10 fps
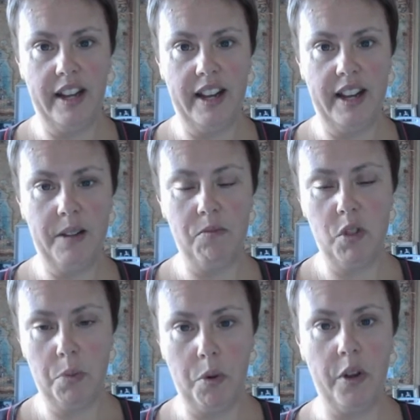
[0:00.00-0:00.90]
um,
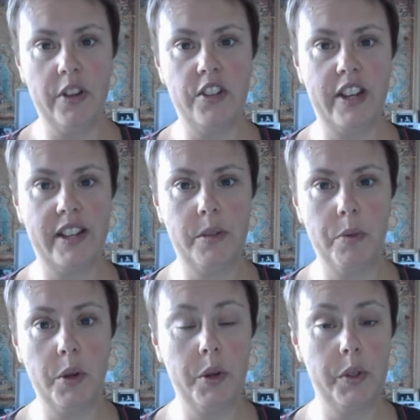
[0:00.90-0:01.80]
to projects
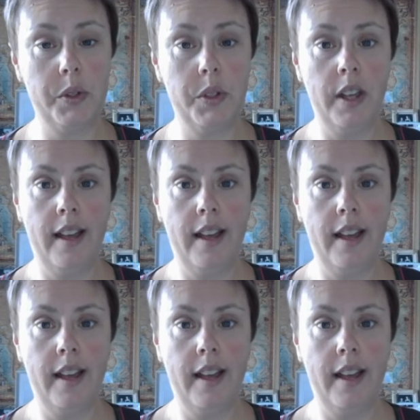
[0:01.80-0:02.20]
because